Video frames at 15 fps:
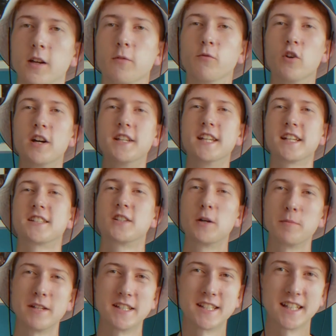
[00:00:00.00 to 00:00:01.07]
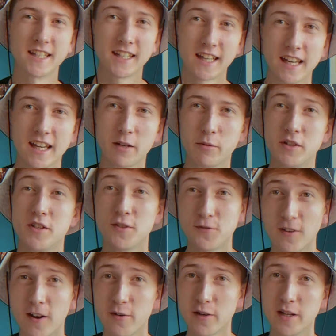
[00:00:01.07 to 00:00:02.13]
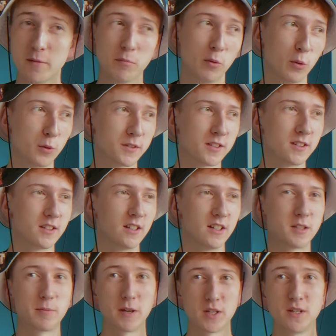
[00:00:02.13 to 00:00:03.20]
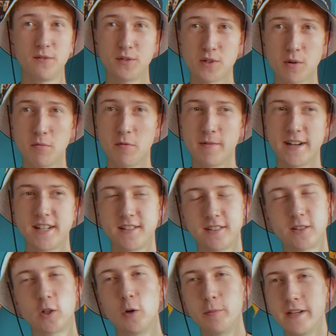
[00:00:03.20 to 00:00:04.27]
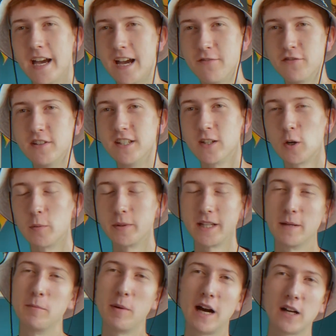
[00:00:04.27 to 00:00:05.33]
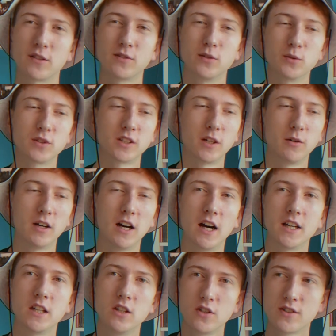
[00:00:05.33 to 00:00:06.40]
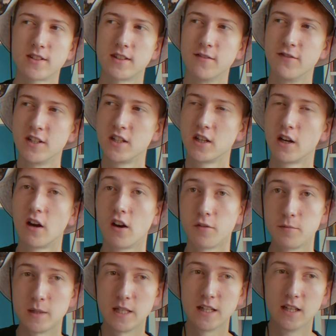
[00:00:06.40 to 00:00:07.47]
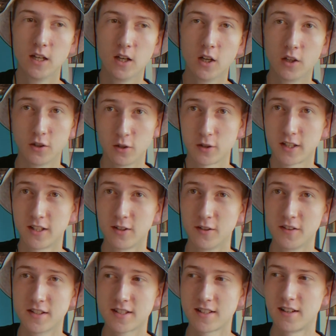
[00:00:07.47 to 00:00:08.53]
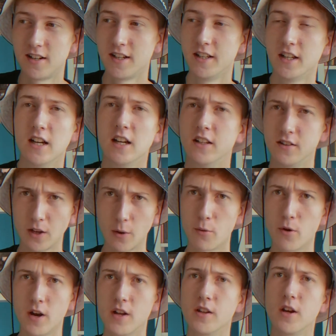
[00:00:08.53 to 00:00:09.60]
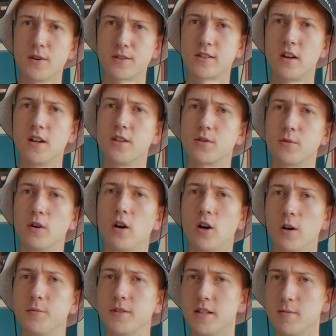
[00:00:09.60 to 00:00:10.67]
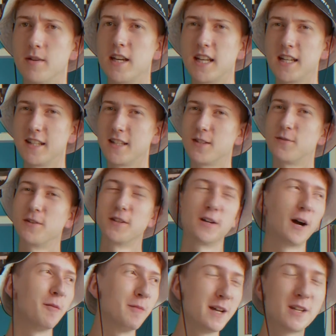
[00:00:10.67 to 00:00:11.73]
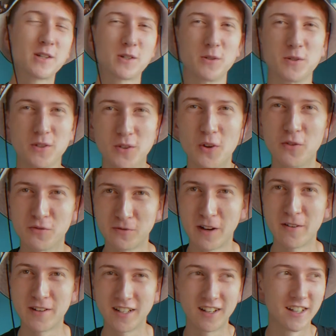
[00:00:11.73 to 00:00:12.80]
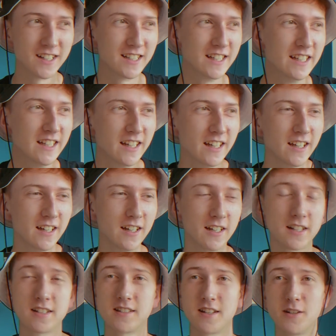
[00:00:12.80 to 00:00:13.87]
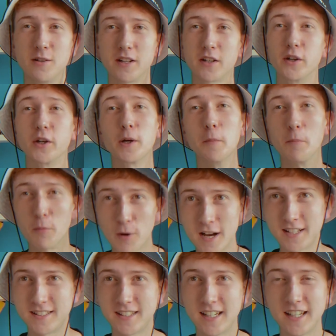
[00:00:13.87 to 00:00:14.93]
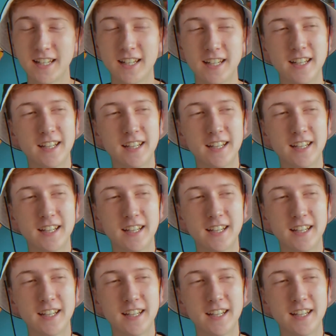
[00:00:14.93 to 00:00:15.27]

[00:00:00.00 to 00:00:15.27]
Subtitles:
Right, next up is the kick, which is very important, especially for drum and bass. It's got to be heavy, it's got to be impactful. So I used the video of me knocking on the sign. Don't worry, no signs were harmed in the making of this video. I made sure to knock very lightly because I know I could compress it